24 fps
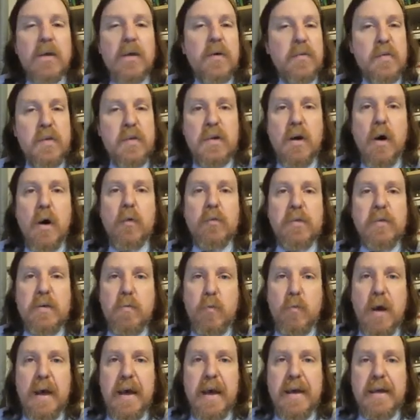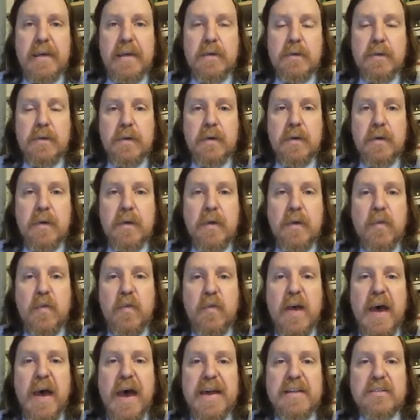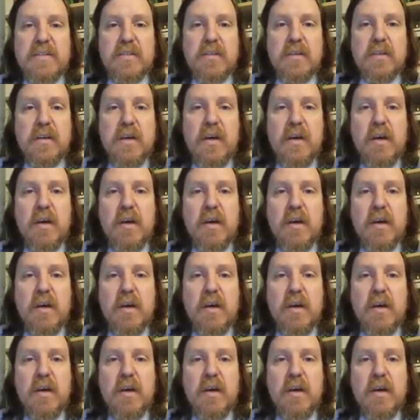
The only way that